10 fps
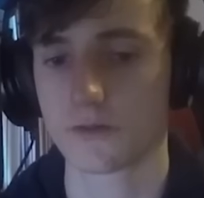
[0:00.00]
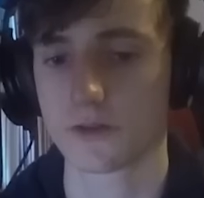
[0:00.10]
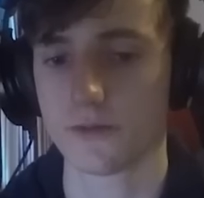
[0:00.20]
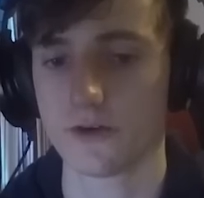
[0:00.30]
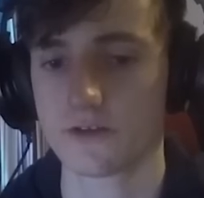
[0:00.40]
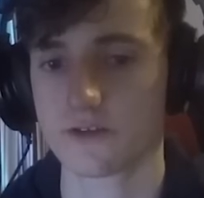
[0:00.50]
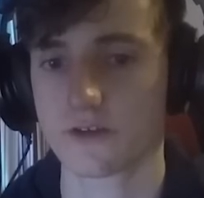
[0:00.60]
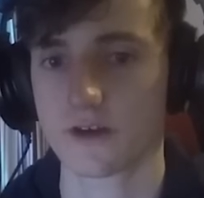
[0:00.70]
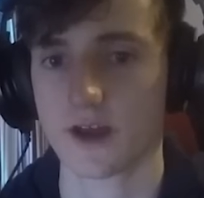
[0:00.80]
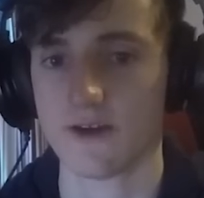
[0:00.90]
with the
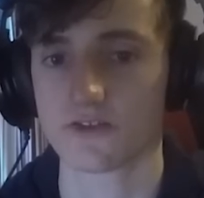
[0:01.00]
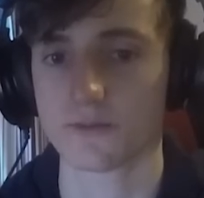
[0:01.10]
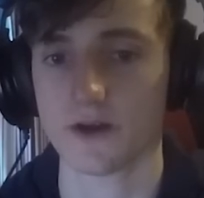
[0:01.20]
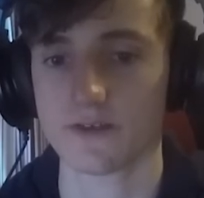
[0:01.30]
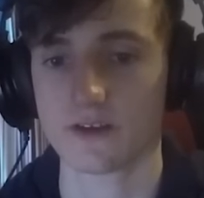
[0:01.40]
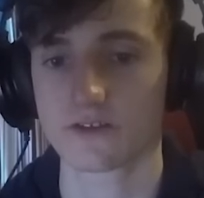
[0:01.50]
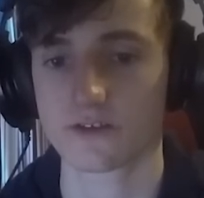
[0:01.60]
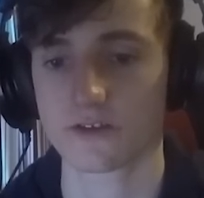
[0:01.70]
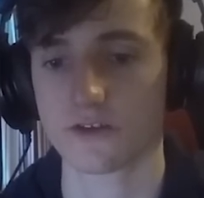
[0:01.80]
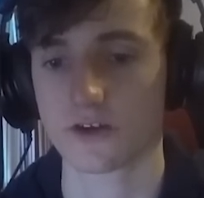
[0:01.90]
boys, having some
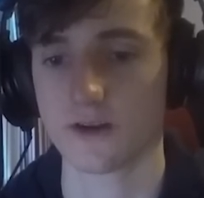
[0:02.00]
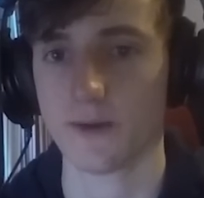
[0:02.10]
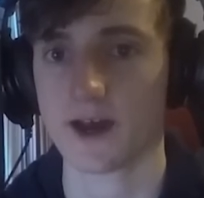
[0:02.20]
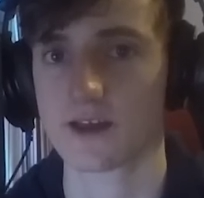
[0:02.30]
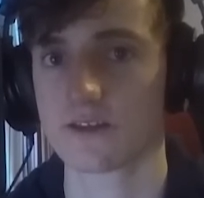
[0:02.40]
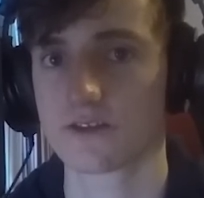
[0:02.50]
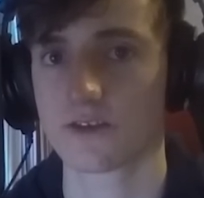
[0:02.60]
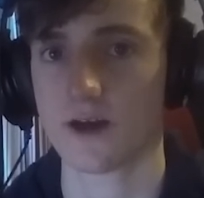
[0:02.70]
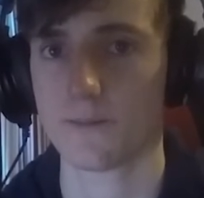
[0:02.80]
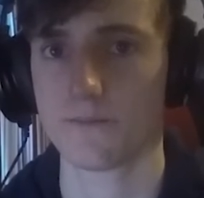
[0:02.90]
bevies, knocking it back,
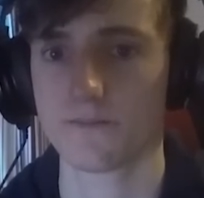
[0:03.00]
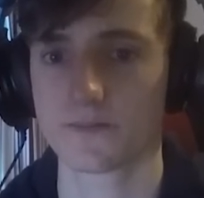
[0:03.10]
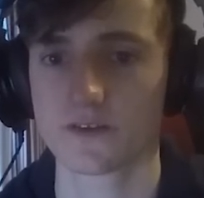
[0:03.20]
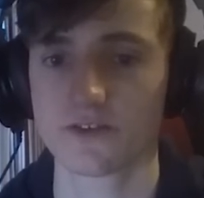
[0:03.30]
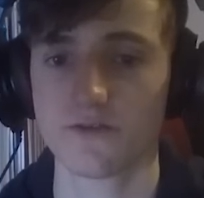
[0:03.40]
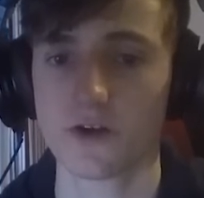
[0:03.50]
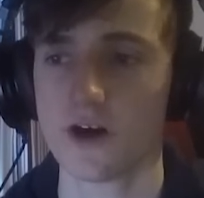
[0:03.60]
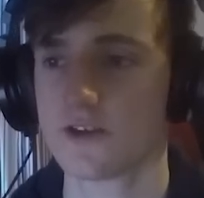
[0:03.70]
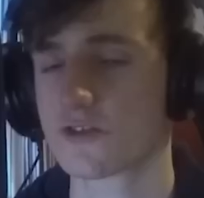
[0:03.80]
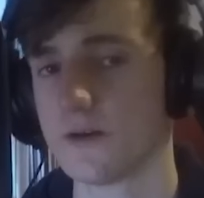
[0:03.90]
and she
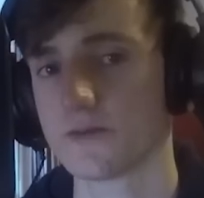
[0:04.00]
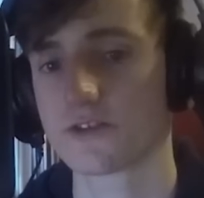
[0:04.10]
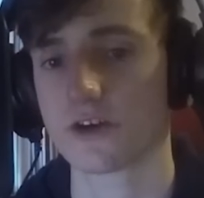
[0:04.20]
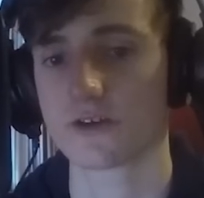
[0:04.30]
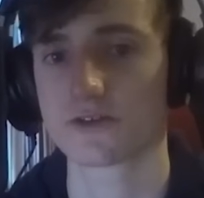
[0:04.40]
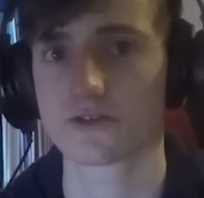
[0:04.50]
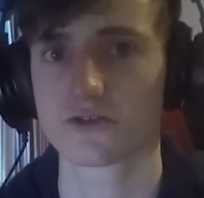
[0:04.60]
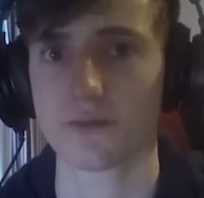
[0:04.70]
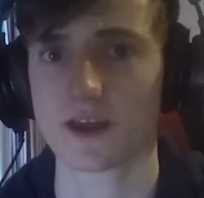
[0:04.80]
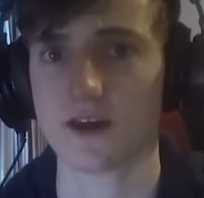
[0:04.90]
forgot her script, so she
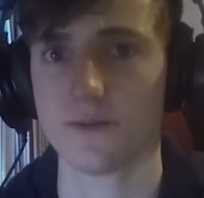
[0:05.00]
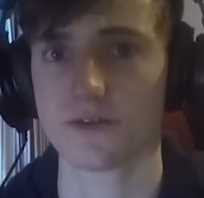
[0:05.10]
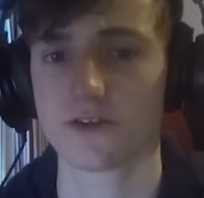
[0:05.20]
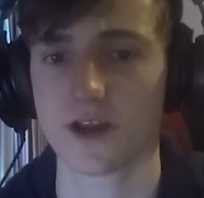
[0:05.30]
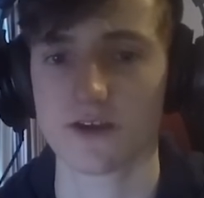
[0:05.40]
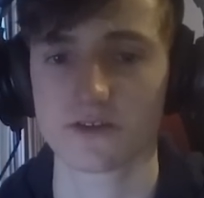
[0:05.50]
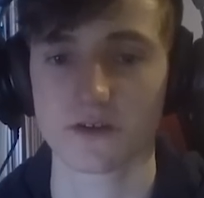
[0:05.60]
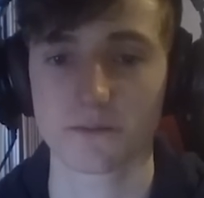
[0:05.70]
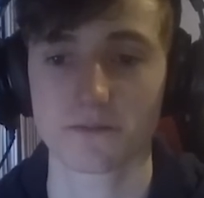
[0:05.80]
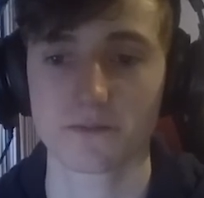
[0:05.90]
was making it up on the day or
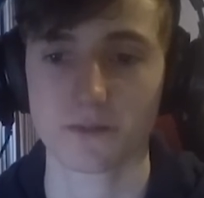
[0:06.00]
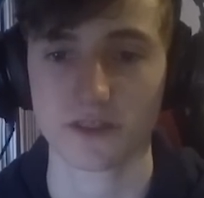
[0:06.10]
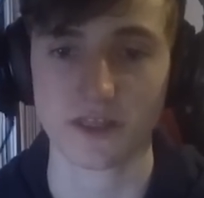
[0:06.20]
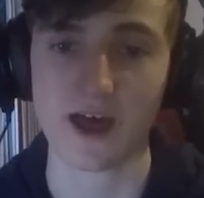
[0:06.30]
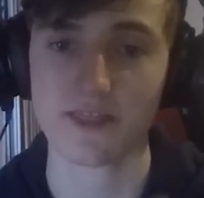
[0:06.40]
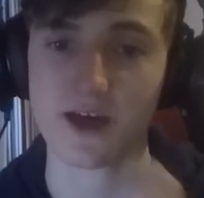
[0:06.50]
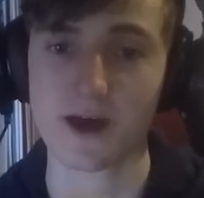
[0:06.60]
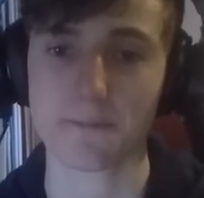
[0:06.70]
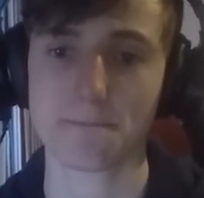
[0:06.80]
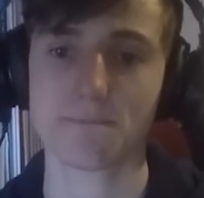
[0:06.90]
something. But that
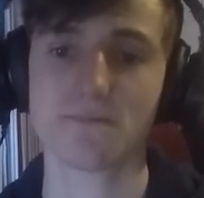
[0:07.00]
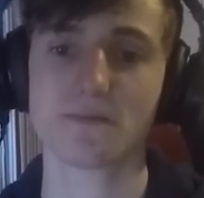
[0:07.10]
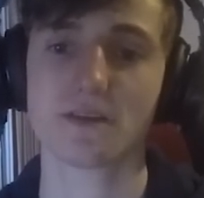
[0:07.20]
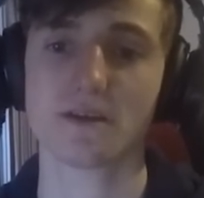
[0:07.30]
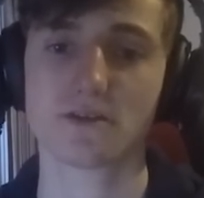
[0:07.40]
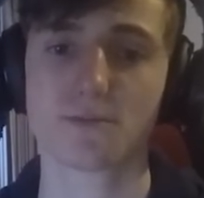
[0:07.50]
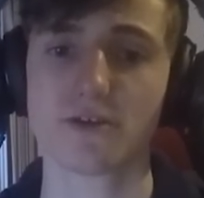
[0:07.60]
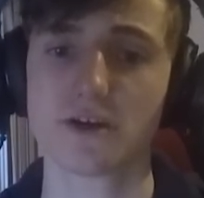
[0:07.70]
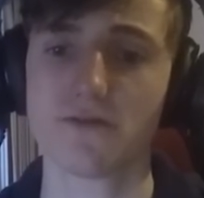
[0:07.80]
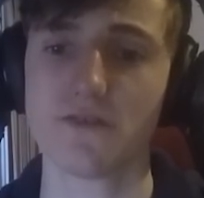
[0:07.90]
there is
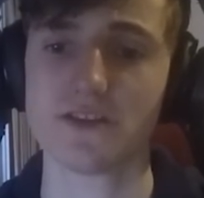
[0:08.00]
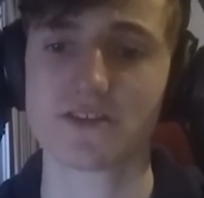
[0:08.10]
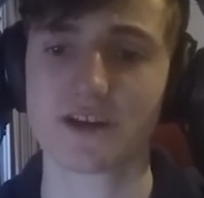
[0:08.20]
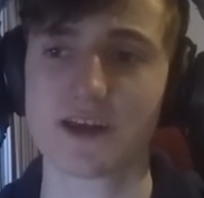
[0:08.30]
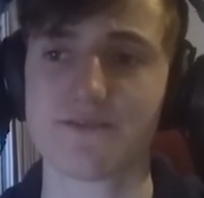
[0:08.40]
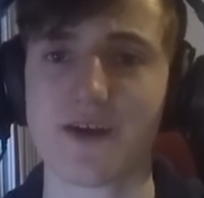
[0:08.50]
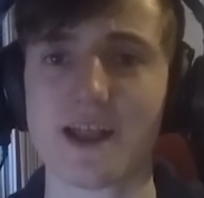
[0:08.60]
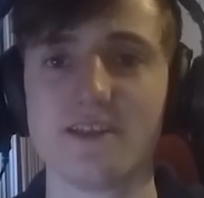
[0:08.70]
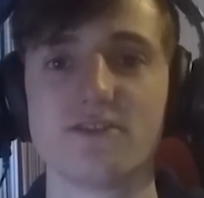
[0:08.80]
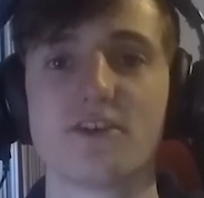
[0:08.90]
pretty convincingly a
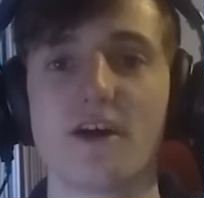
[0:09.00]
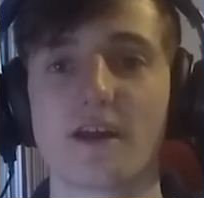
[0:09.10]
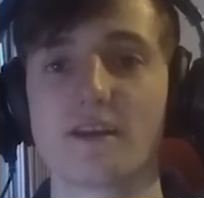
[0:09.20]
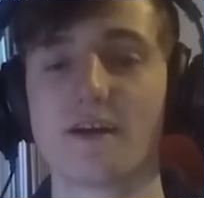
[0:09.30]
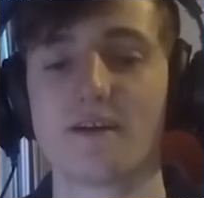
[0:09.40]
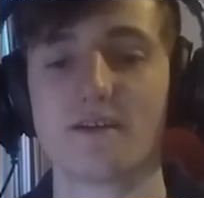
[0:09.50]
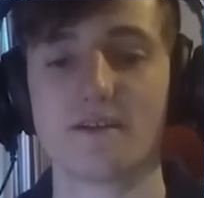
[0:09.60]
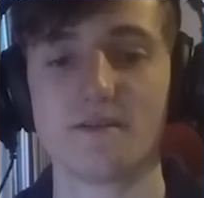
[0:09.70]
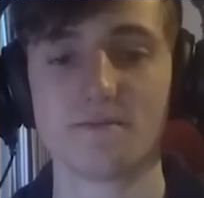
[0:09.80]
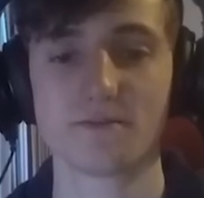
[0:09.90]
Valentine.
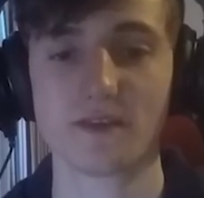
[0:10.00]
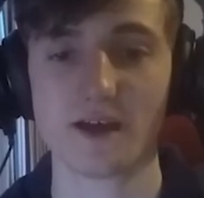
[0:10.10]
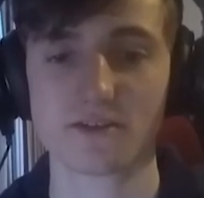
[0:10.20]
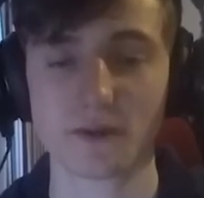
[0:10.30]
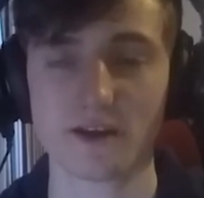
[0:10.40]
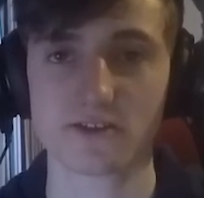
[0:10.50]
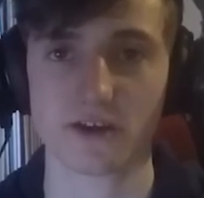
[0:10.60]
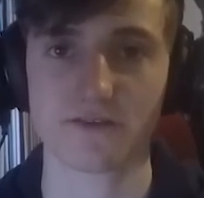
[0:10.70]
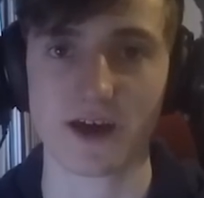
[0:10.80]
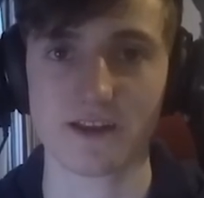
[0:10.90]
That to me looks
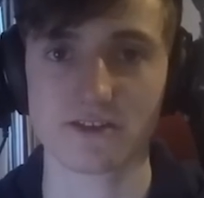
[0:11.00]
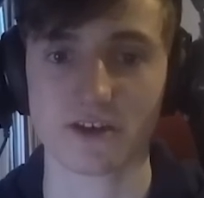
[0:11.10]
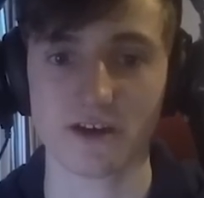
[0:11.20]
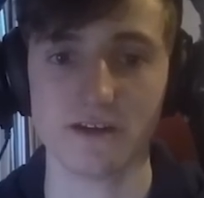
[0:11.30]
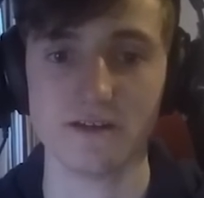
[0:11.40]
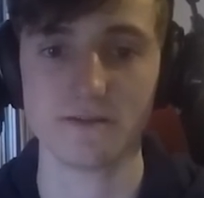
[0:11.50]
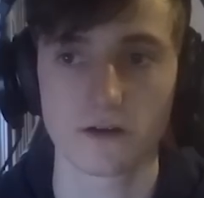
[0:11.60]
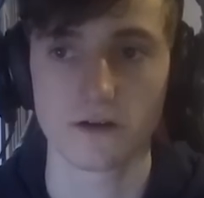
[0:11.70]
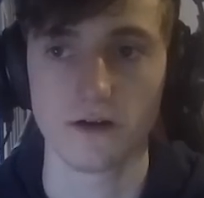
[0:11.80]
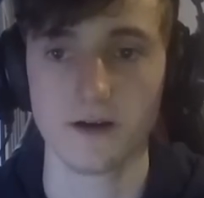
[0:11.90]
like a Valentine.
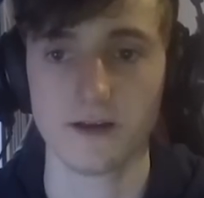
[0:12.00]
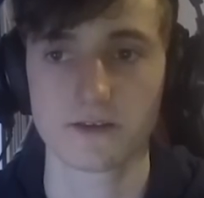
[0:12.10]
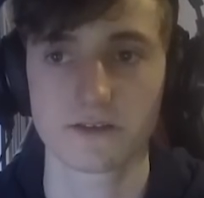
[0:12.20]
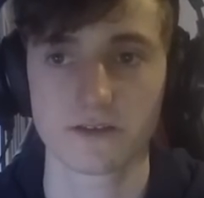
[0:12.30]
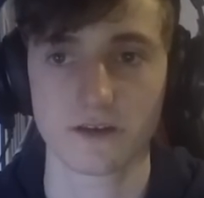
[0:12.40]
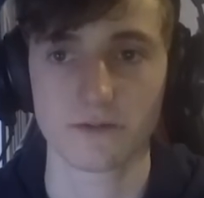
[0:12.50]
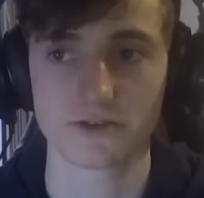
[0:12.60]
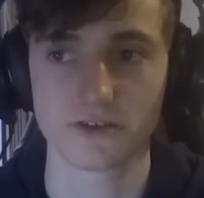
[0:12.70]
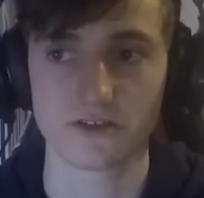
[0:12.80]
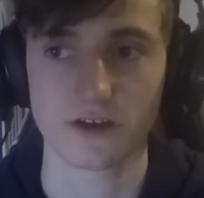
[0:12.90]
Alright, let's see what
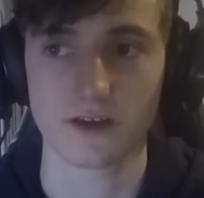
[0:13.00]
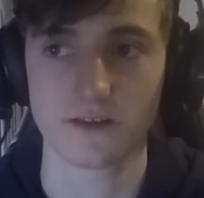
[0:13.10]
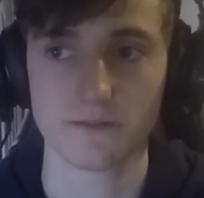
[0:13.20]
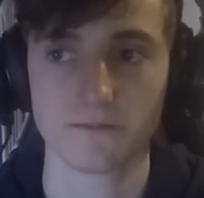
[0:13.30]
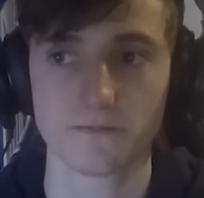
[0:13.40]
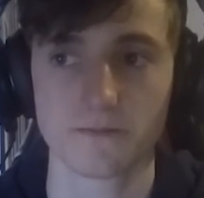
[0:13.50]
she's saying then.